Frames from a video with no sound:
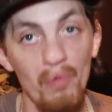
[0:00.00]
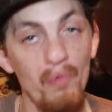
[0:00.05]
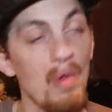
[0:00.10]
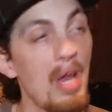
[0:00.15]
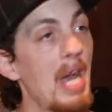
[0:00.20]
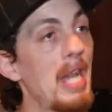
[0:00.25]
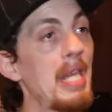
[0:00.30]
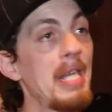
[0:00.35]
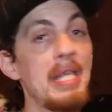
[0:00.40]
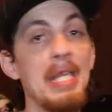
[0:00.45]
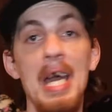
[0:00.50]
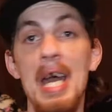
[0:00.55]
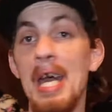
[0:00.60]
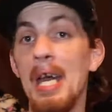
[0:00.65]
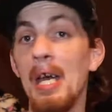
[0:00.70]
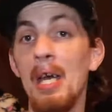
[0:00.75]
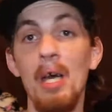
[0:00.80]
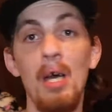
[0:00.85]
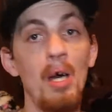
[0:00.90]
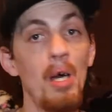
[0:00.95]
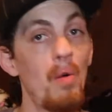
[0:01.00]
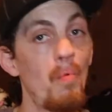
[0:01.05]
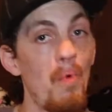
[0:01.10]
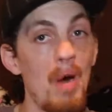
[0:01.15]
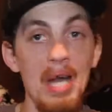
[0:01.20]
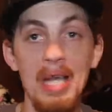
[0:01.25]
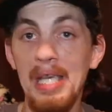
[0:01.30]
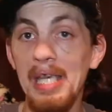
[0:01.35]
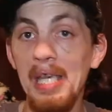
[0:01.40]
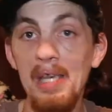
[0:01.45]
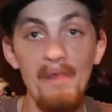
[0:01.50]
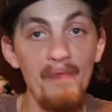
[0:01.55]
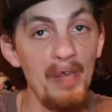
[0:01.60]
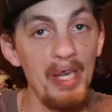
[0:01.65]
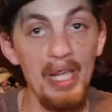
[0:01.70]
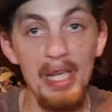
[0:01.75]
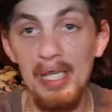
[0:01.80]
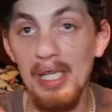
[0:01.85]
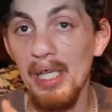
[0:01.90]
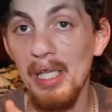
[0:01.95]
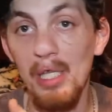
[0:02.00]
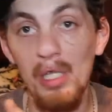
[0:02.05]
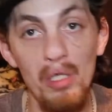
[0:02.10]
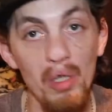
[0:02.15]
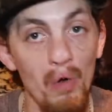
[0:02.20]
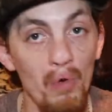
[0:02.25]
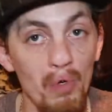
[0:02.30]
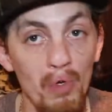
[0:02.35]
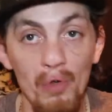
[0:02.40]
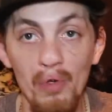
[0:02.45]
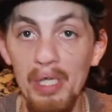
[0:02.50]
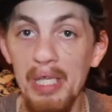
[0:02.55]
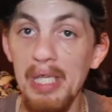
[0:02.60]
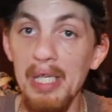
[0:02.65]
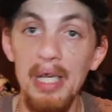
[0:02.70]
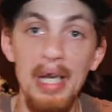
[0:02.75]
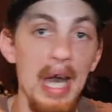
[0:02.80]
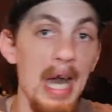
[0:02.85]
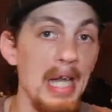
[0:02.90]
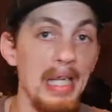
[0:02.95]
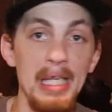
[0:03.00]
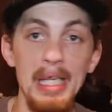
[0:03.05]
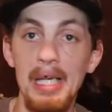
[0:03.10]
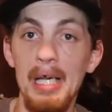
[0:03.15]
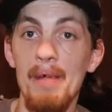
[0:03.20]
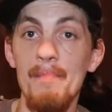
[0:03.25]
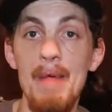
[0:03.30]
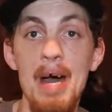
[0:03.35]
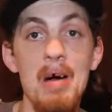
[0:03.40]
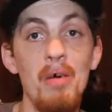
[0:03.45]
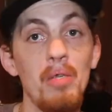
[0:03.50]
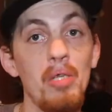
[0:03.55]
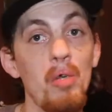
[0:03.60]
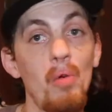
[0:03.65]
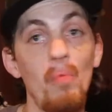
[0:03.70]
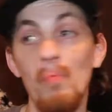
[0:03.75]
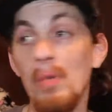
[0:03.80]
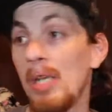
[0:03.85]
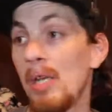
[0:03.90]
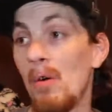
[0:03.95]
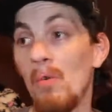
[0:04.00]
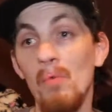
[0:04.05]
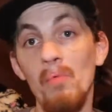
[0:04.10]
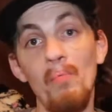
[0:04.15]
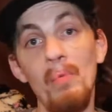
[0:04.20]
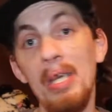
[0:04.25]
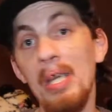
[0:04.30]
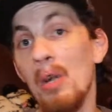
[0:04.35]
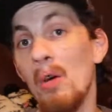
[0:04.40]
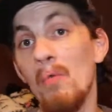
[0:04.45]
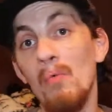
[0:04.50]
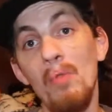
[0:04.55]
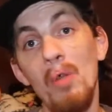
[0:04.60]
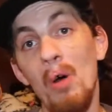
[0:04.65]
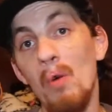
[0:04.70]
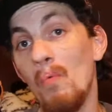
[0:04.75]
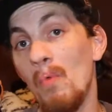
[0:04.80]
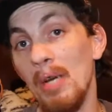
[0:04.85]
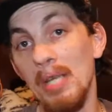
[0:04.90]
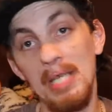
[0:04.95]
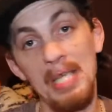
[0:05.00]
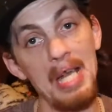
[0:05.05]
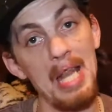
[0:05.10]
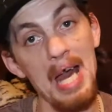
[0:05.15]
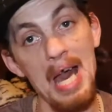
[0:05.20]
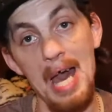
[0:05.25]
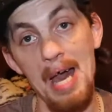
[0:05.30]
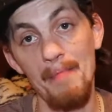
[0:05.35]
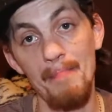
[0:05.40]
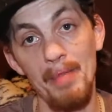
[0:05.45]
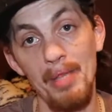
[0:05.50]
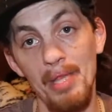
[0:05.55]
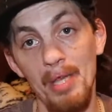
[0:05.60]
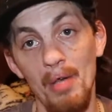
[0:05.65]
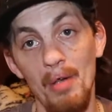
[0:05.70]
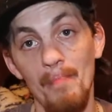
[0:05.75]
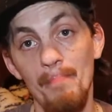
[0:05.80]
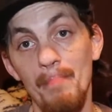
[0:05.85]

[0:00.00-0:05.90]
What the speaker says: Granted that Joaquin Phoenix's Joker still hasn't come out, so we don't know what's gonna happen there.